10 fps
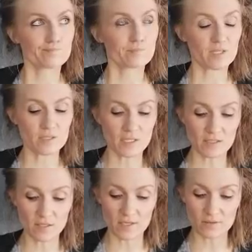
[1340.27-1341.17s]

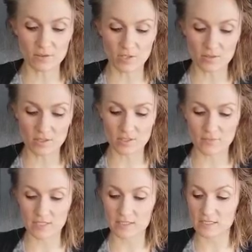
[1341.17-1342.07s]
don't know how long I've
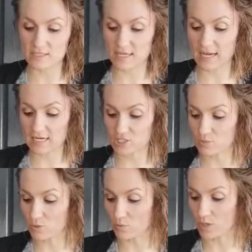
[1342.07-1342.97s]
had these
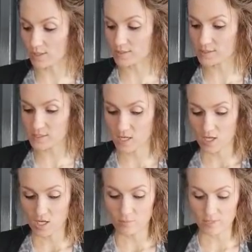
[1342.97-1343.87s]
actual ones,
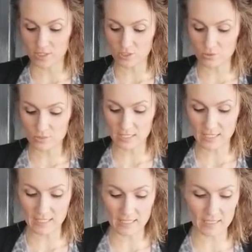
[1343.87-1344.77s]
but you
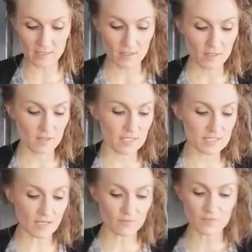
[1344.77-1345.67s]
can, they
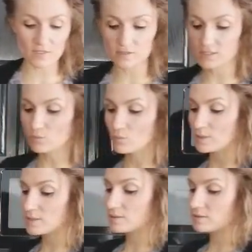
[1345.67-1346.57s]
definitely
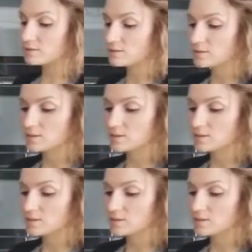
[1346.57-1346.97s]
will